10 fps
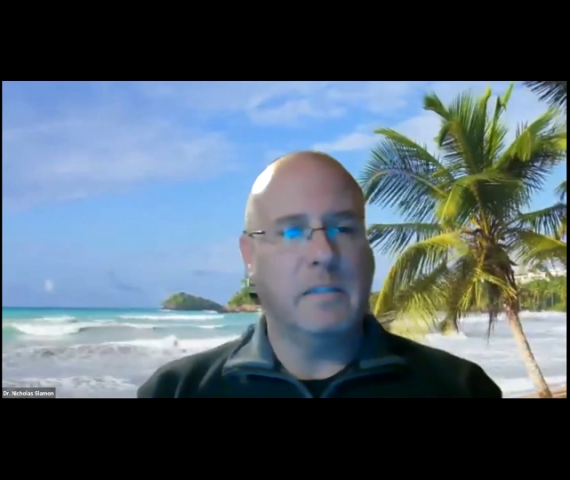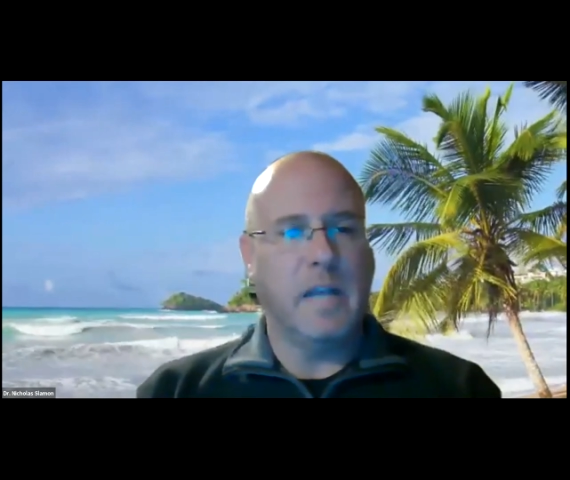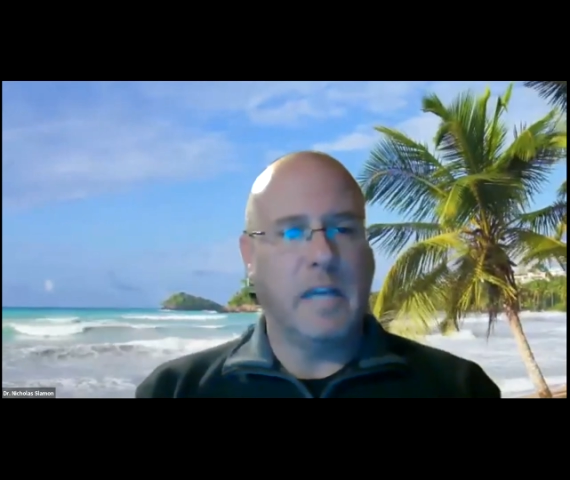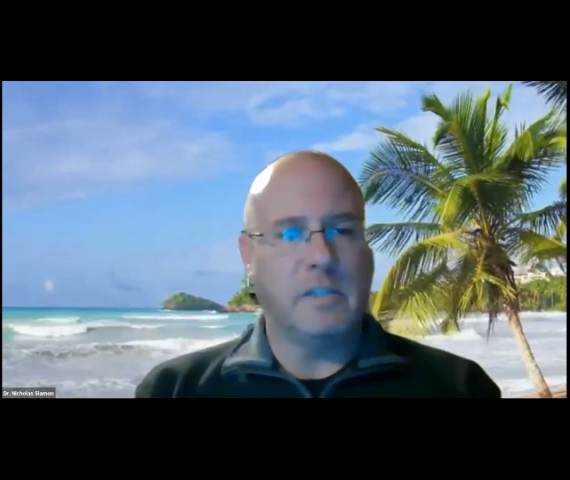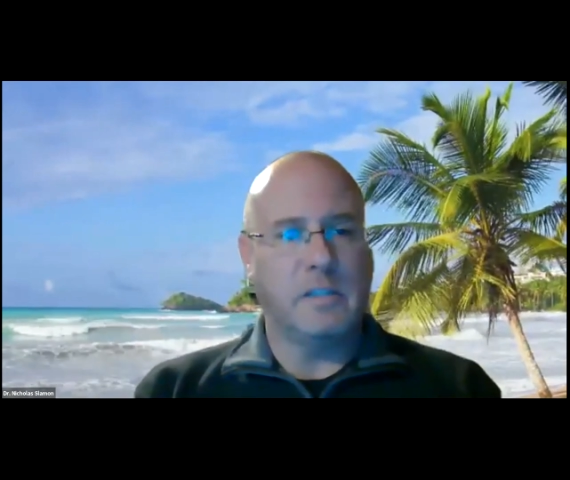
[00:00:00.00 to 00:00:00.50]

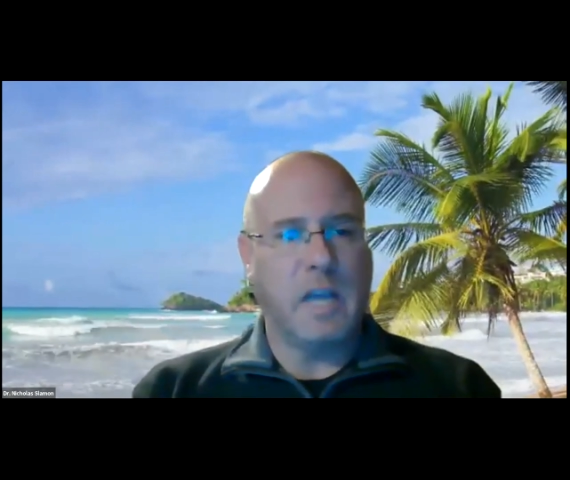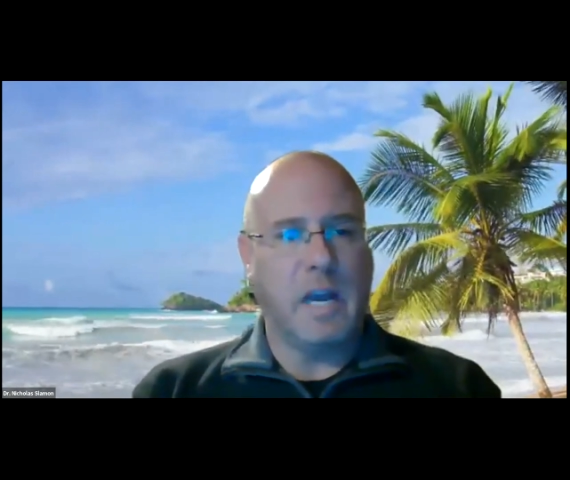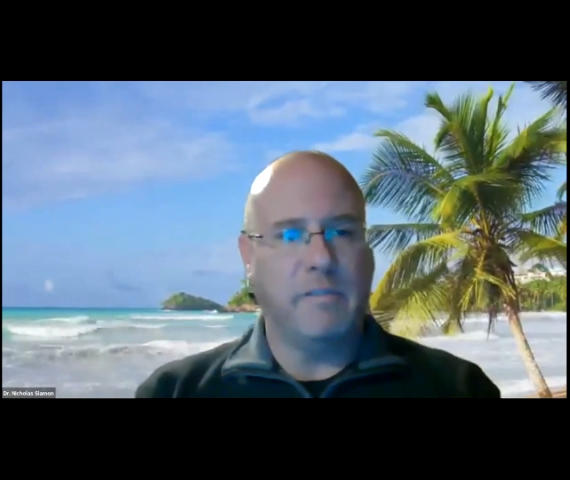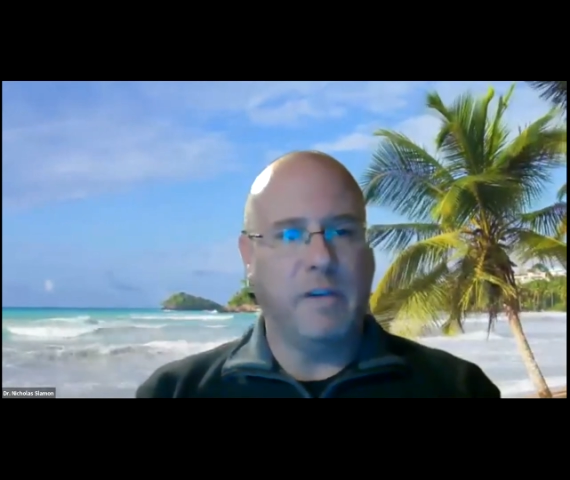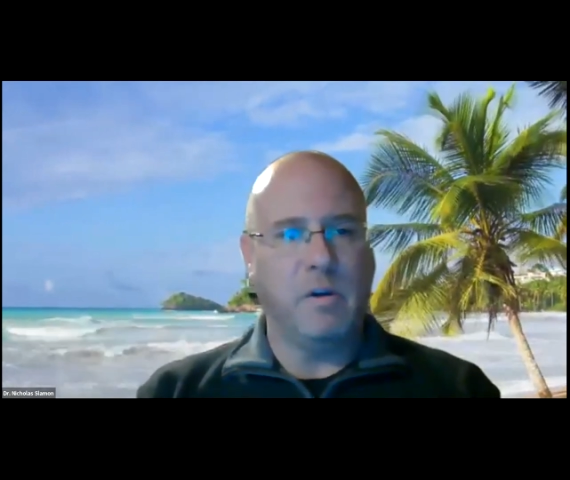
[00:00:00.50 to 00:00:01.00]
It's not
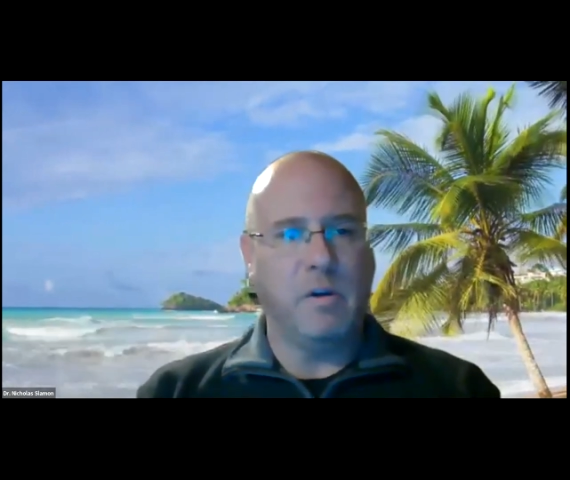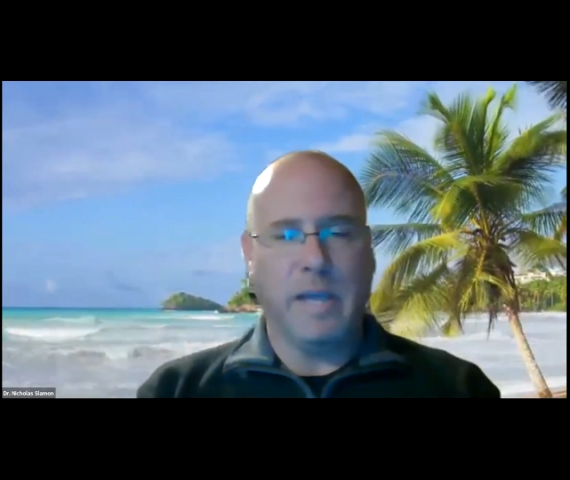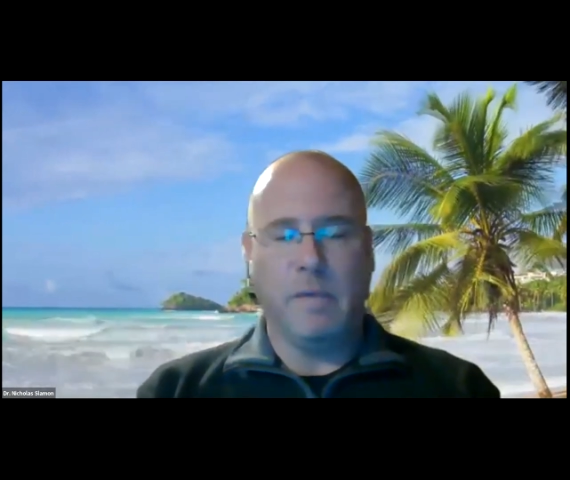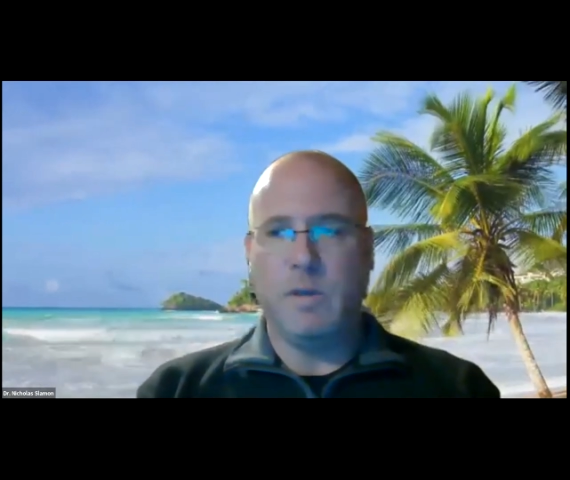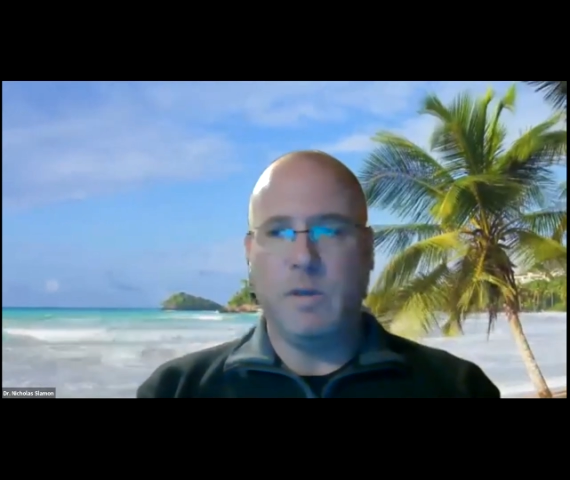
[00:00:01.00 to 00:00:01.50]
just kind of,
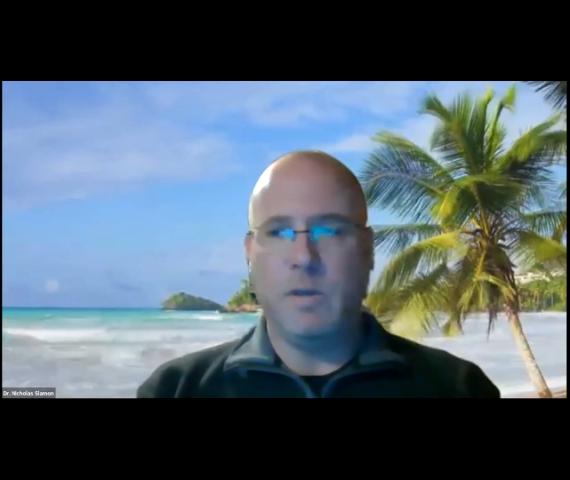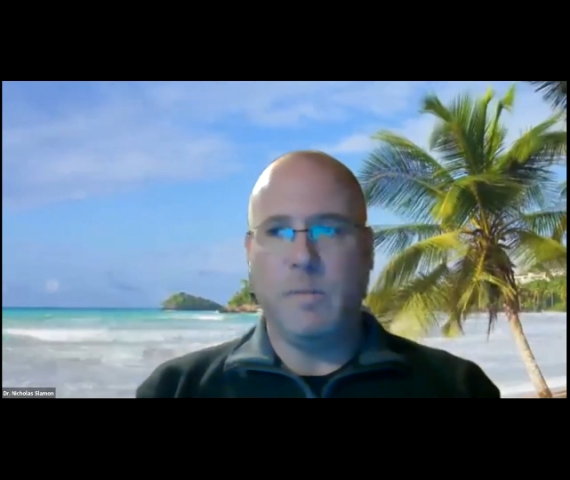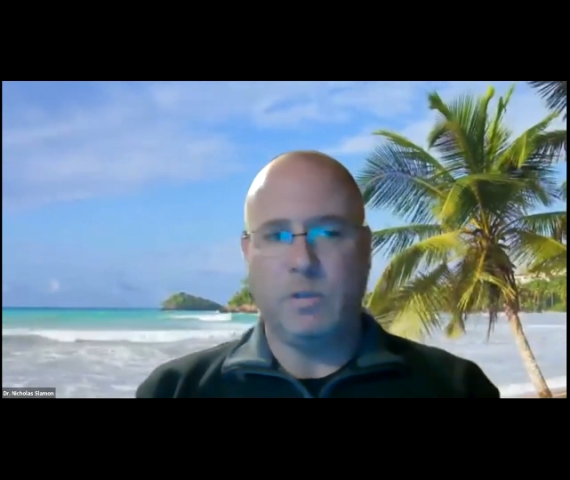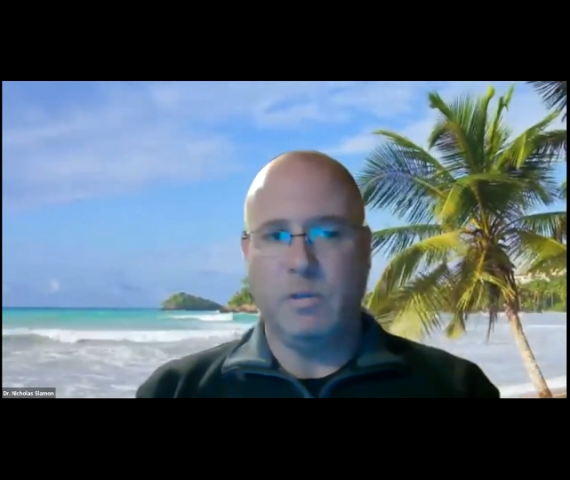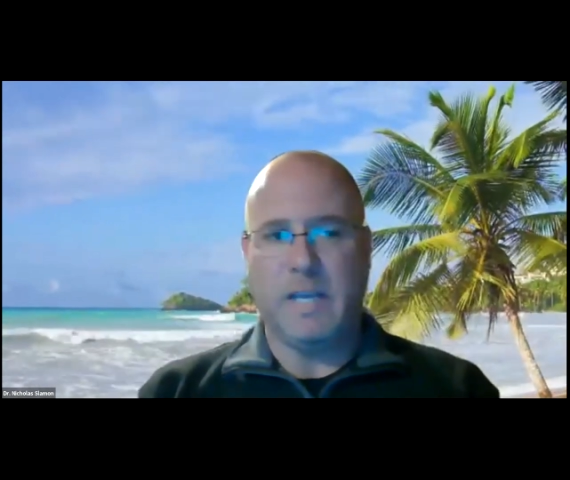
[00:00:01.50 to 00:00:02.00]
okay, well, you
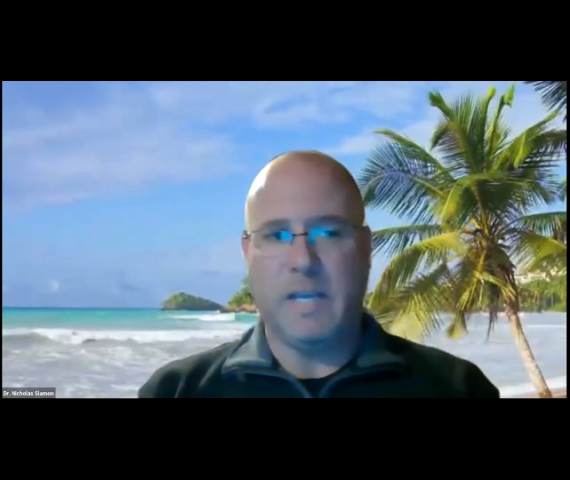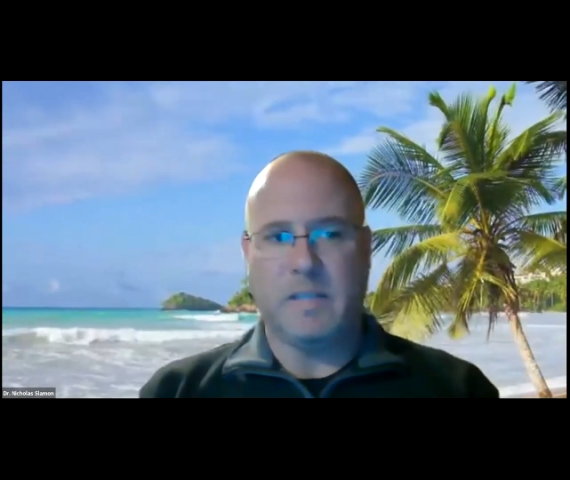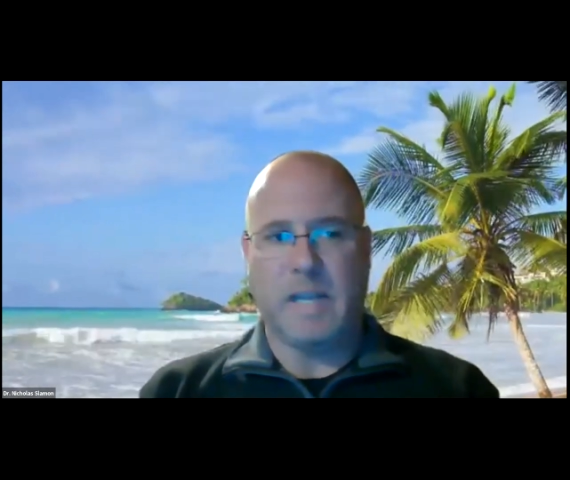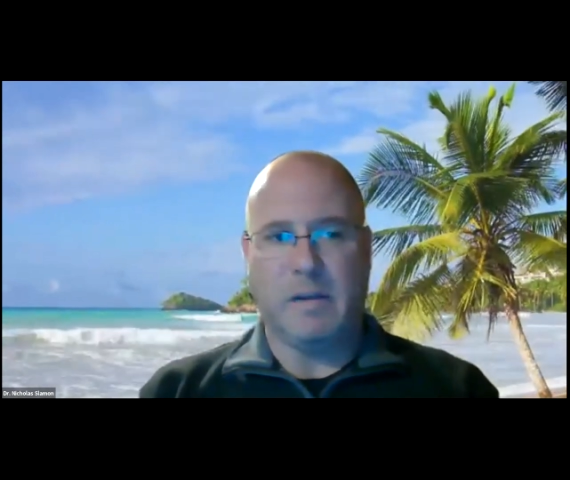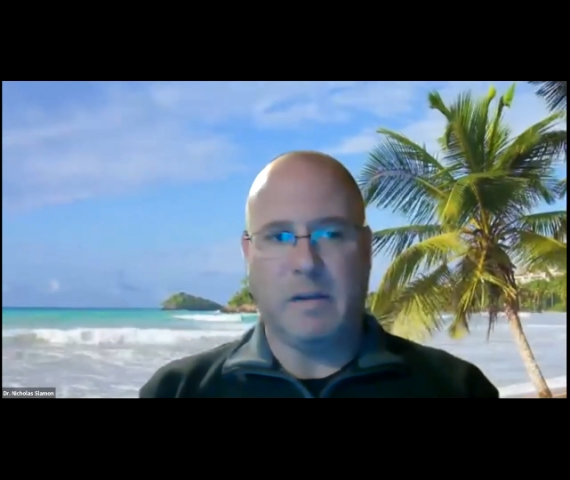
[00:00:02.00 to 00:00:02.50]
paid us
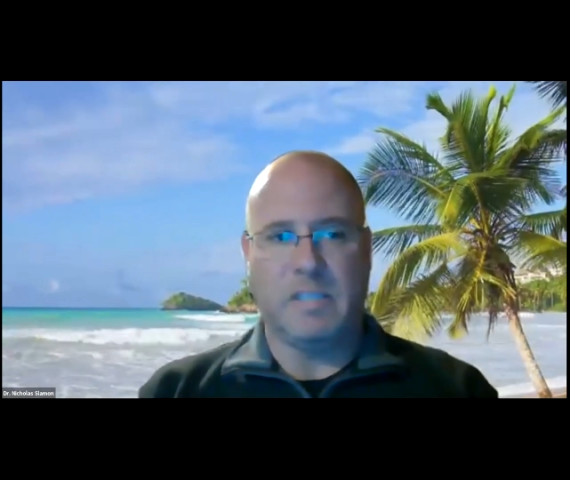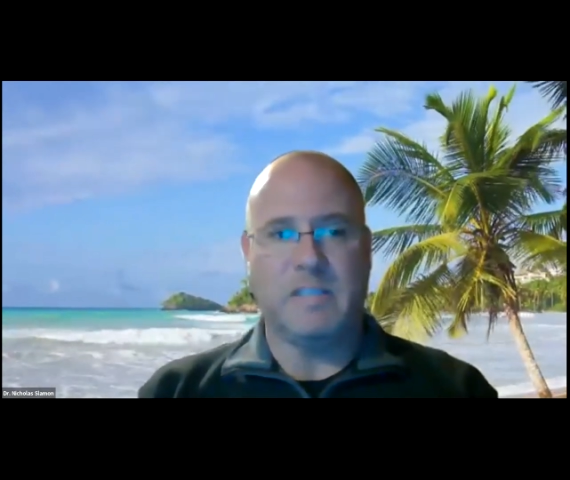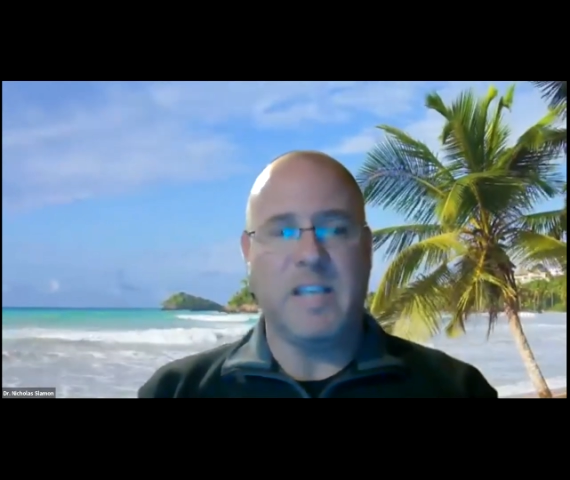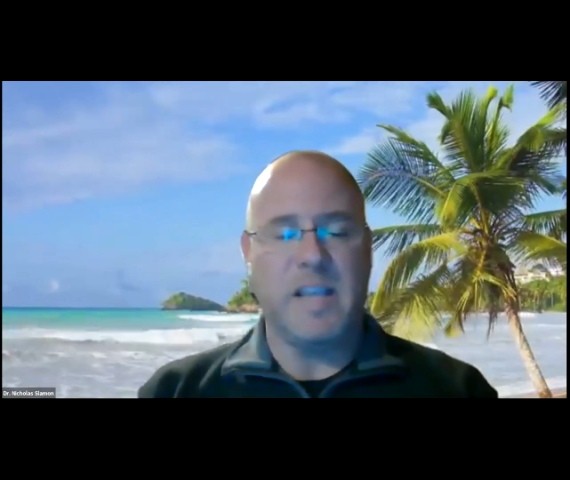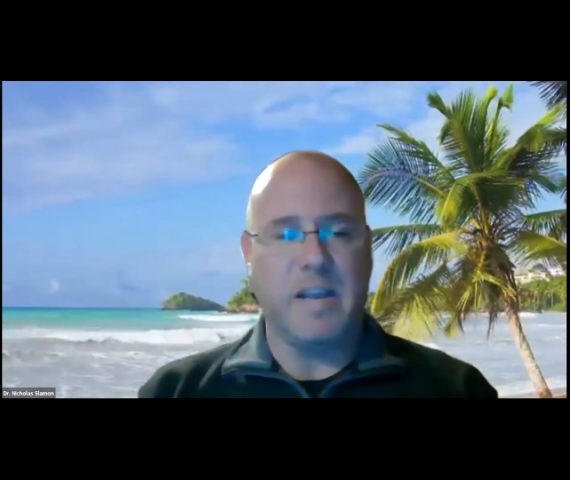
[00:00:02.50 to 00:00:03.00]

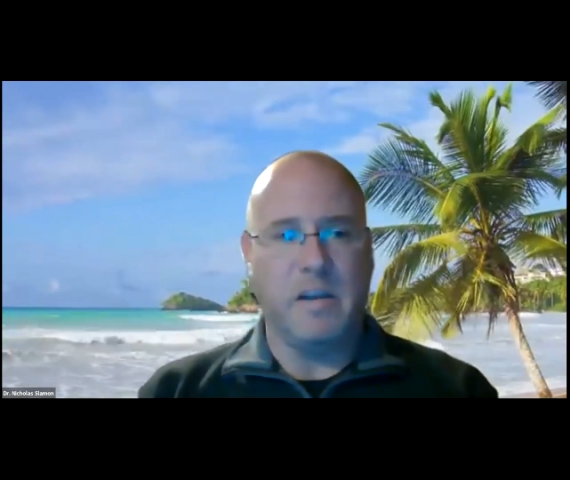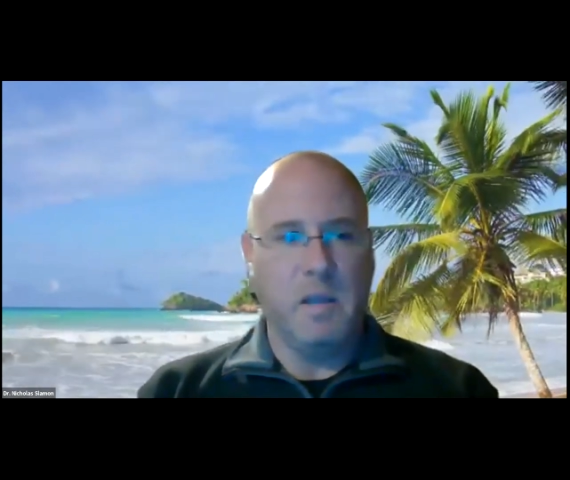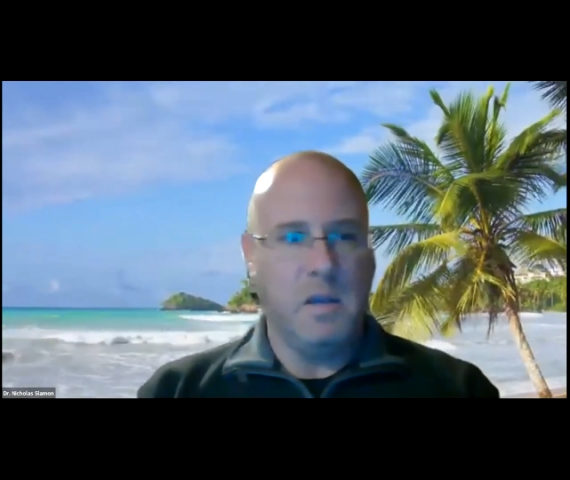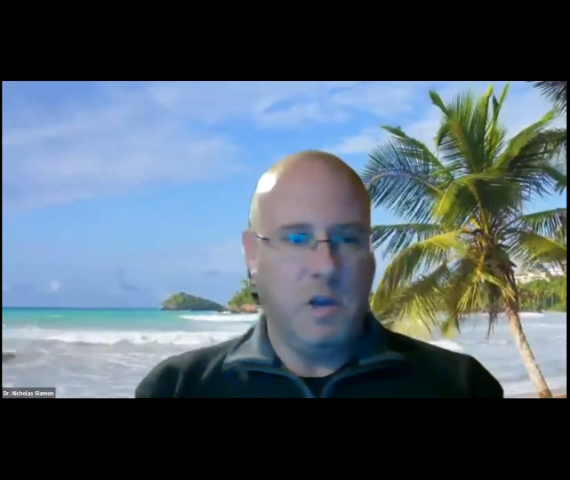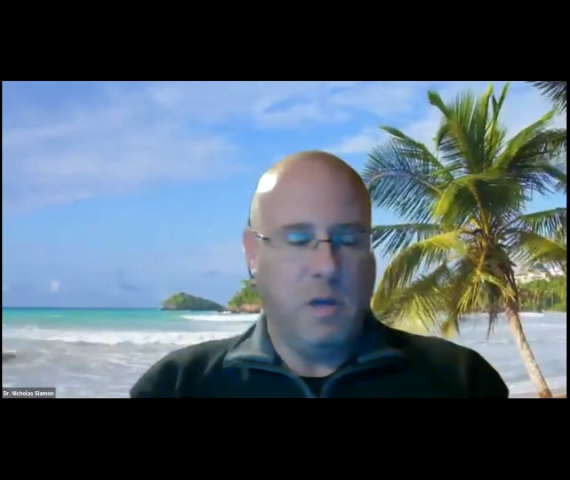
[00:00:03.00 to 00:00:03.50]
$2,000, it's in.